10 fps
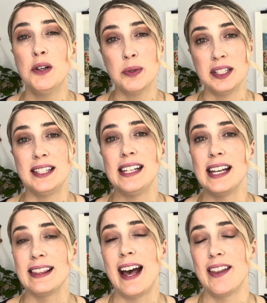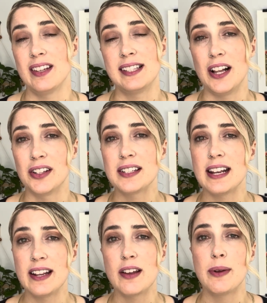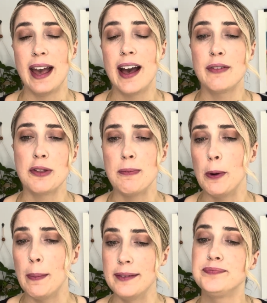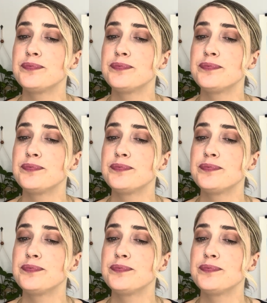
And we're seeing that in the seller data that we have at the moment.